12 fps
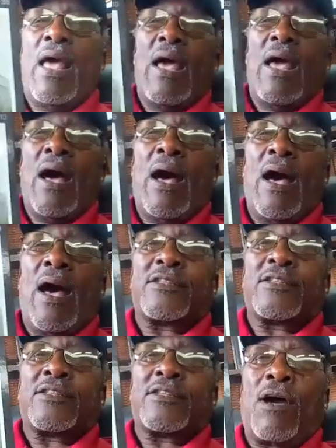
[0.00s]
It's
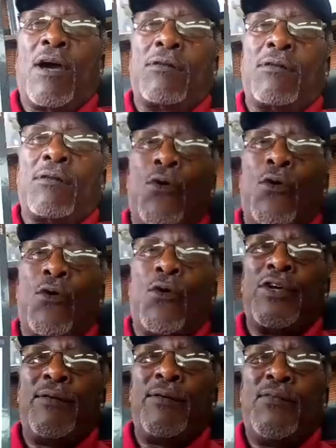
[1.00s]
called A
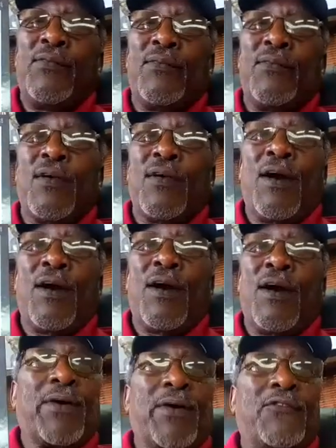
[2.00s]
Warrior, a
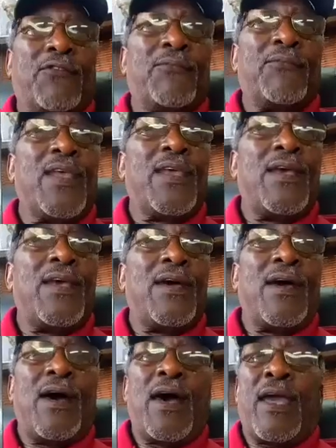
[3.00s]
Patriot,
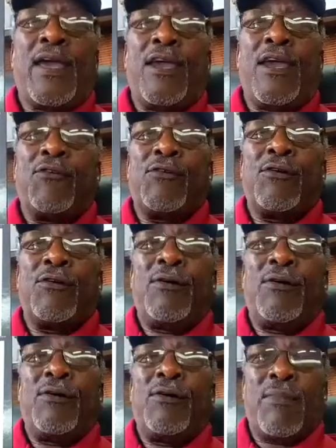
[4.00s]
a Hero,
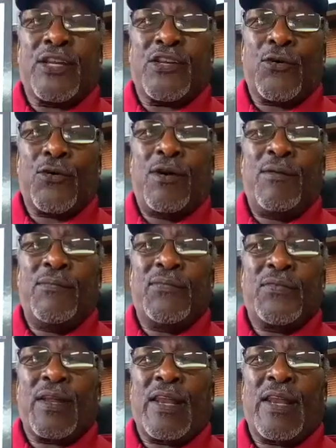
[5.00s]
and a Mentor:
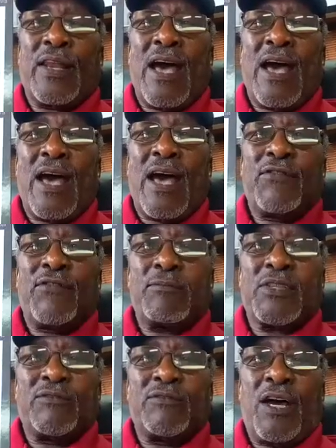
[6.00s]
The Life and
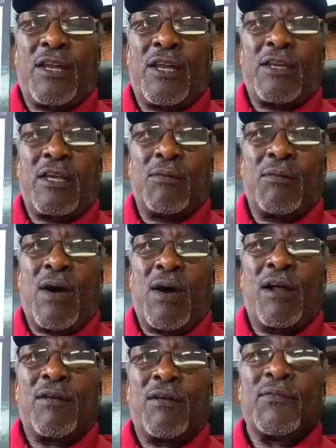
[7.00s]
Times of John W.
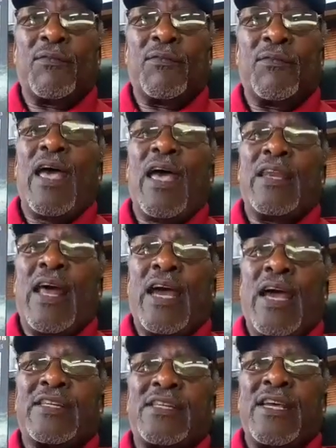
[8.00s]
Monk,
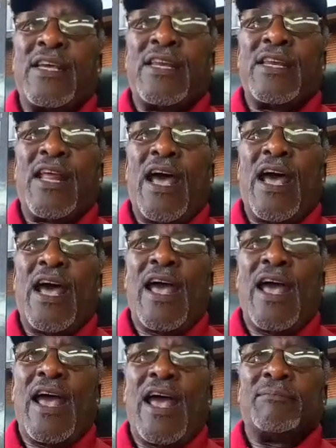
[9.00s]

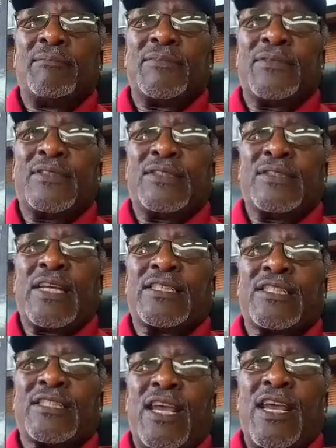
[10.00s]

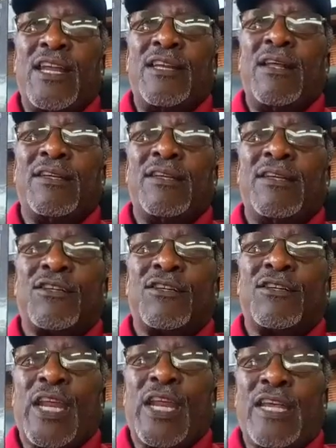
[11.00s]
1916 to
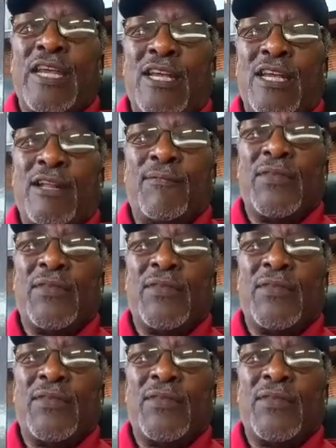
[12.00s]
2018.